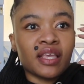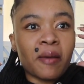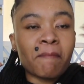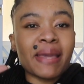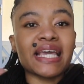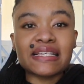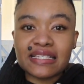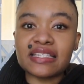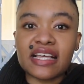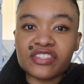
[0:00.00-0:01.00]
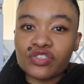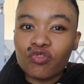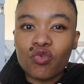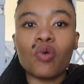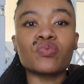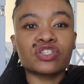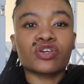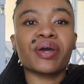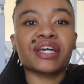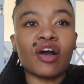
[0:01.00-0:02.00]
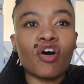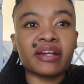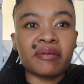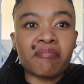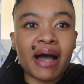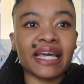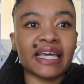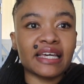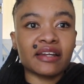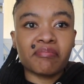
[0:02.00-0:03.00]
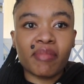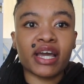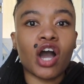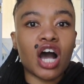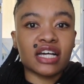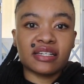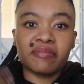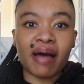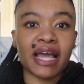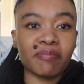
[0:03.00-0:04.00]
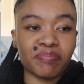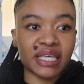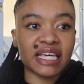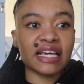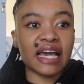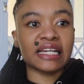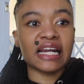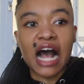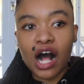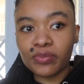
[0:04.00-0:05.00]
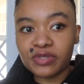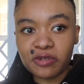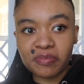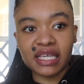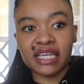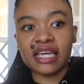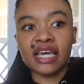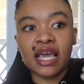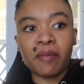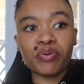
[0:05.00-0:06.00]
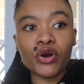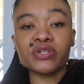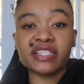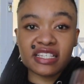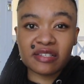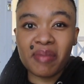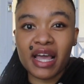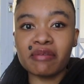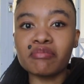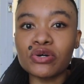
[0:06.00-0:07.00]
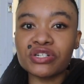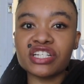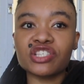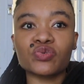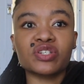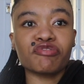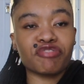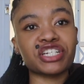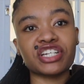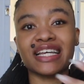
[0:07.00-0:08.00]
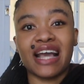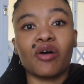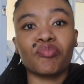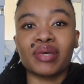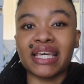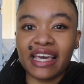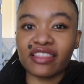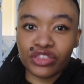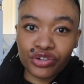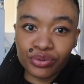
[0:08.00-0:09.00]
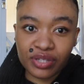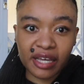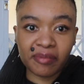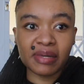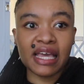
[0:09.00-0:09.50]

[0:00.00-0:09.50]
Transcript: make sense of what was going on in my head and my heart and my being, and it helped me process my emotions, which eventually helped me get through them.